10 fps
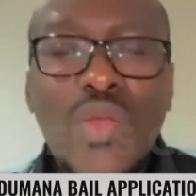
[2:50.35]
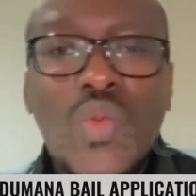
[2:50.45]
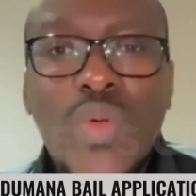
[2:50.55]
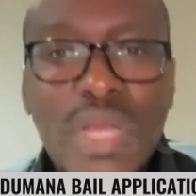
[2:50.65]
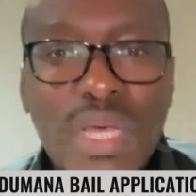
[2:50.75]
Do
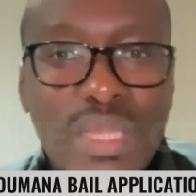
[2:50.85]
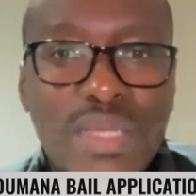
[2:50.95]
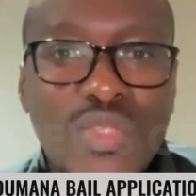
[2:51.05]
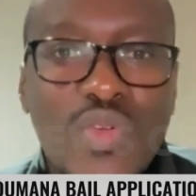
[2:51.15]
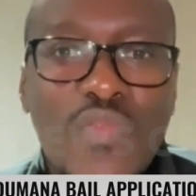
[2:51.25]
we run the
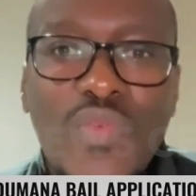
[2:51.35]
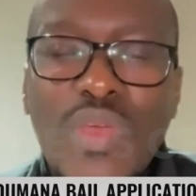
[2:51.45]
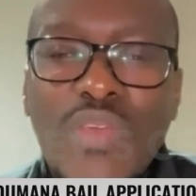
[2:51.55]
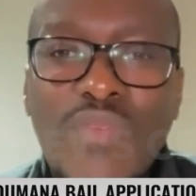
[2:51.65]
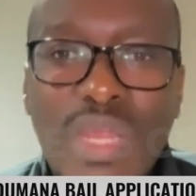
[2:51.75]
risk of you
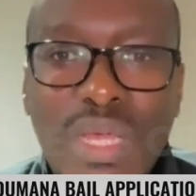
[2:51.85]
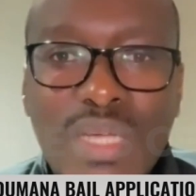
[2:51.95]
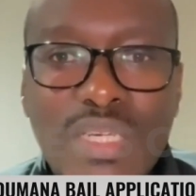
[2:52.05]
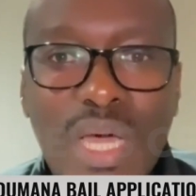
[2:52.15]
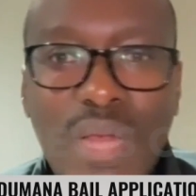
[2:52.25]
evading
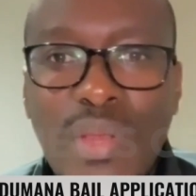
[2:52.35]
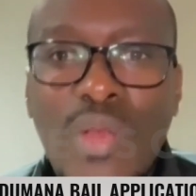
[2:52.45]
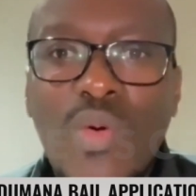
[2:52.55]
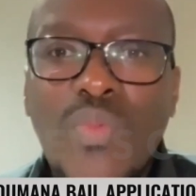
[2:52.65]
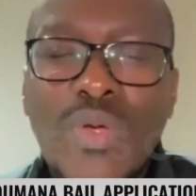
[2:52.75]
trial and
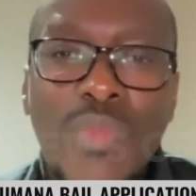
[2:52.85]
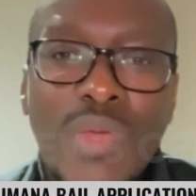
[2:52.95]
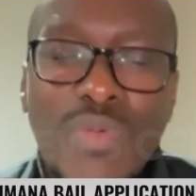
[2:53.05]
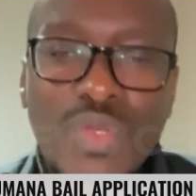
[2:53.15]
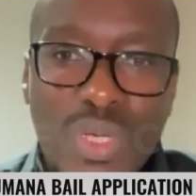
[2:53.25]
eloping
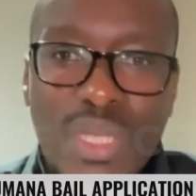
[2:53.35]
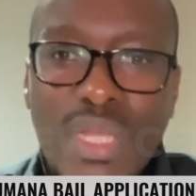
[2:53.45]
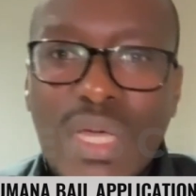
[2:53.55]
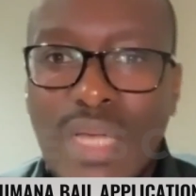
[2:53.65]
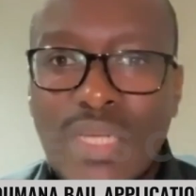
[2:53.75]
maybe to
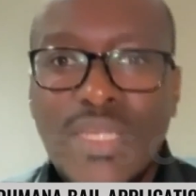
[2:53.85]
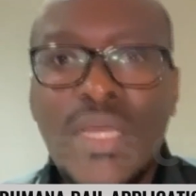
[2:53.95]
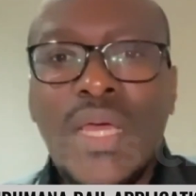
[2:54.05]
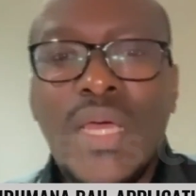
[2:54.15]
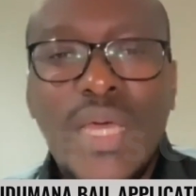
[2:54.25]
another country?